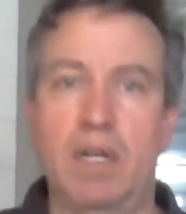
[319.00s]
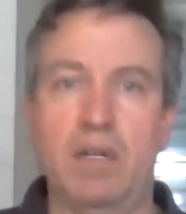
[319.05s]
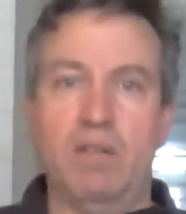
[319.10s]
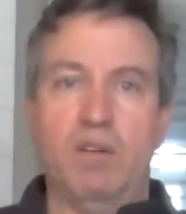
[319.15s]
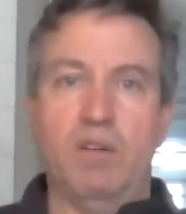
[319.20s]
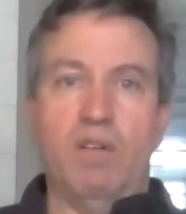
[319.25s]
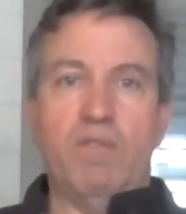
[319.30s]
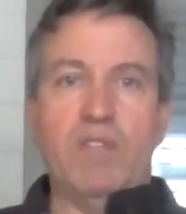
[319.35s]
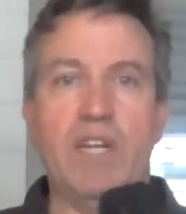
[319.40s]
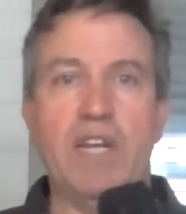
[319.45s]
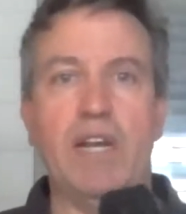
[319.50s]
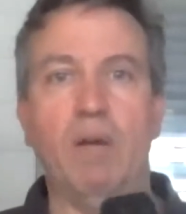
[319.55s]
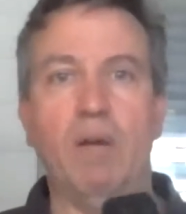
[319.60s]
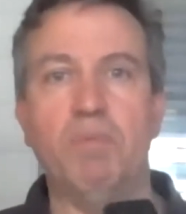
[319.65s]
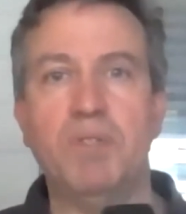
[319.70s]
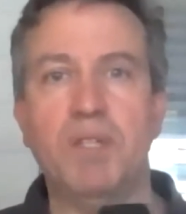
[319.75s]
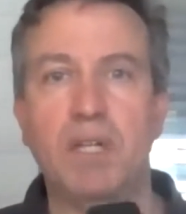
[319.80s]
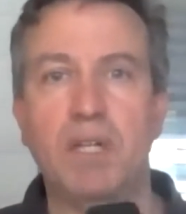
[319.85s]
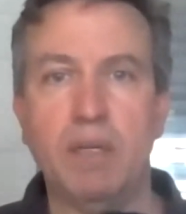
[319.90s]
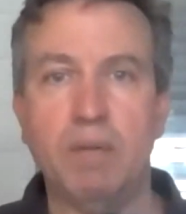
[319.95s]
I don't know if that
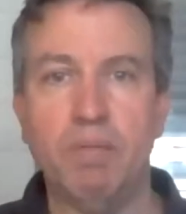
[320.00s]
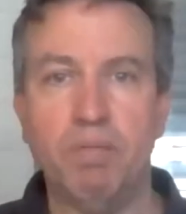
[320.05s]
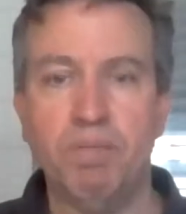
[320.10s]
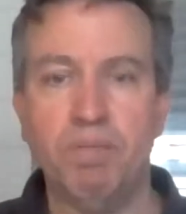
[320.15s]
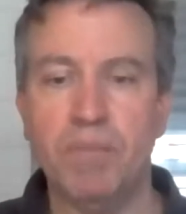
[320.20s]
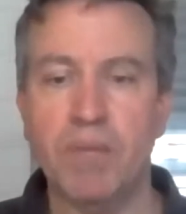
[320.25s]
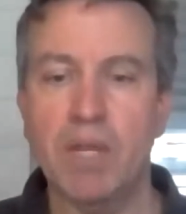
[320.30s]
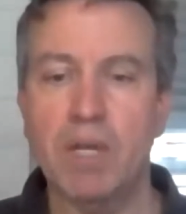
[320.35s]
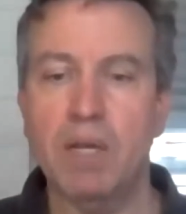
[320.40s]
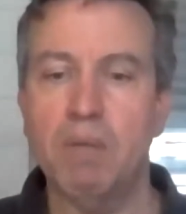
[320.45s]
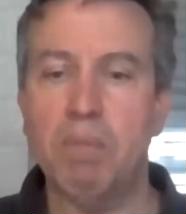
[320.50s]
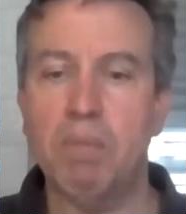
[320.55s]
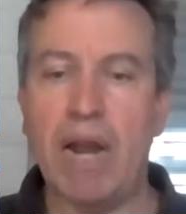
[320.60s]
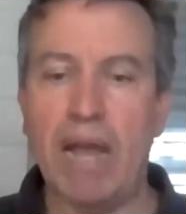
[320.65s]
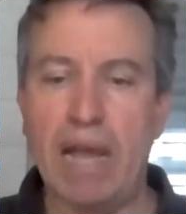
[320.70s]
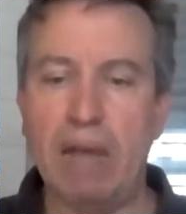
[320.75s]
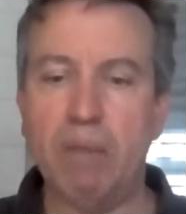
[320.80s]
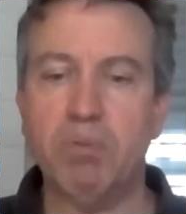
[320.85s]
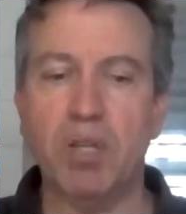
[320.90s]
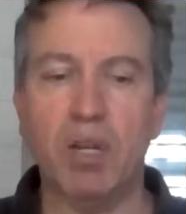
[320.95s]
helps any. But
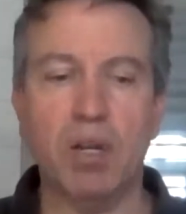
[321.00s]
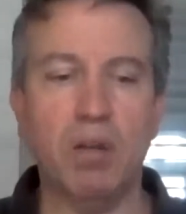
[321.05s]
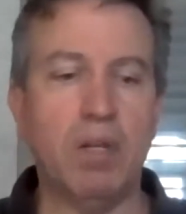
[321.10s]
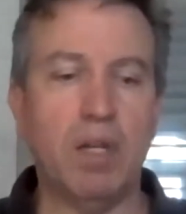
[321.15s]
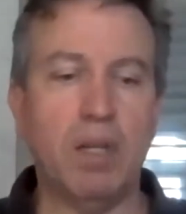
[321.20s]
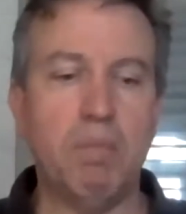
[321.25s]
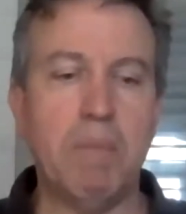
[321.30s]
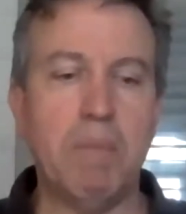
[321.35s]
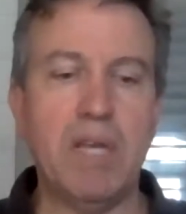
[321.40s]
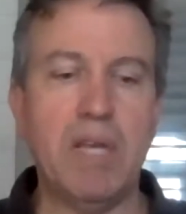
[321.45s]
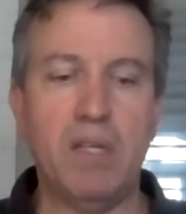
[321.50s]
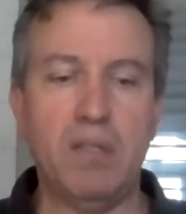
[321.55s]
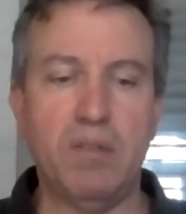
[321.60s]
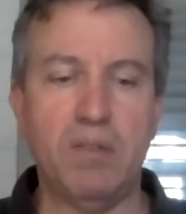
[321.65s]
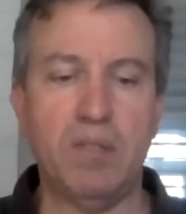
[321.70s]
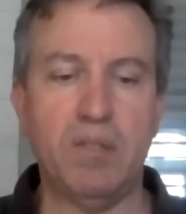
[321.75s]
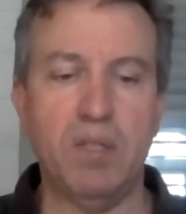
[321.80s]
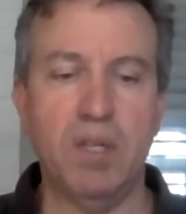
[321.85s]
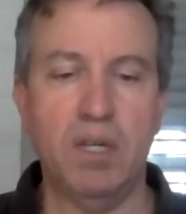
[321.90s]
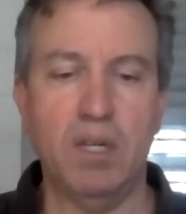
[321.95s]
I absolutely
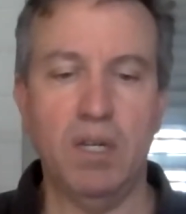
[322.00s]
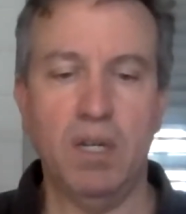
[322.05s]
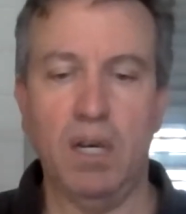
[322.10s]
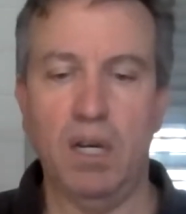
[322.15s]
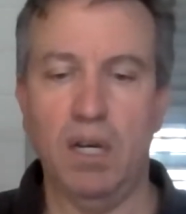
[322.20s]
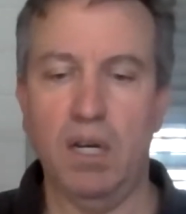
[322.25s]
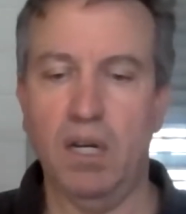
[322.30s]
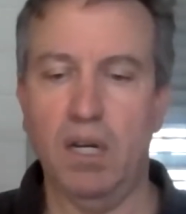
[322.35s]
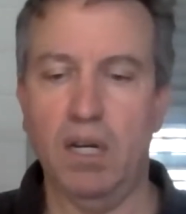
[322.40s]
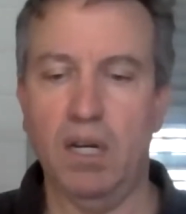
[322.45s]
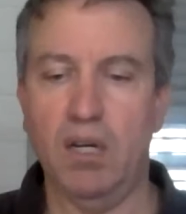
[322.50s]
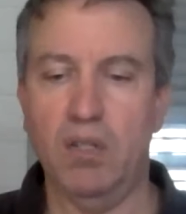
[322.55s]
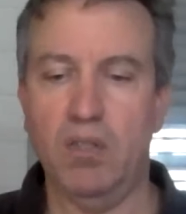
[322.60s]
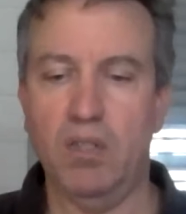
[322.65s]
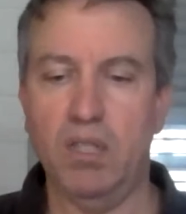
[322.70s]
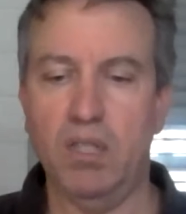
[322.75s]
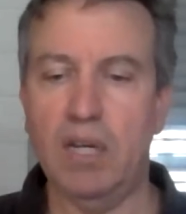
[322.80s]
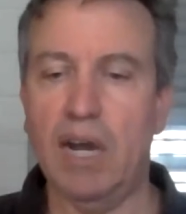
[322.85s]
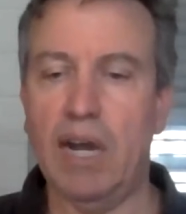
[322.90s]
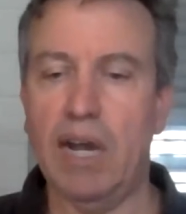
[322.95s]
miss
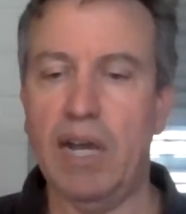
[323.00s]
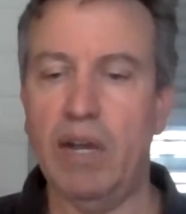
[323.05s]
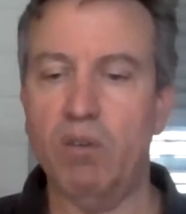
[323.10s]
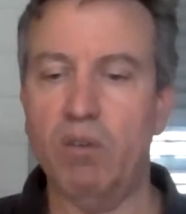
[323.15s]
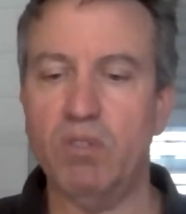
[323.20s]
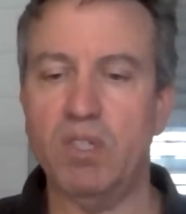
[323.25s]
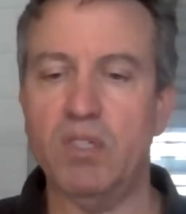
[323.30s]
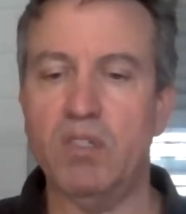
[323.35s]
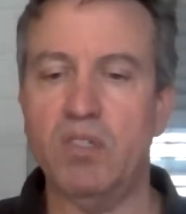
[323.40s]
the dials.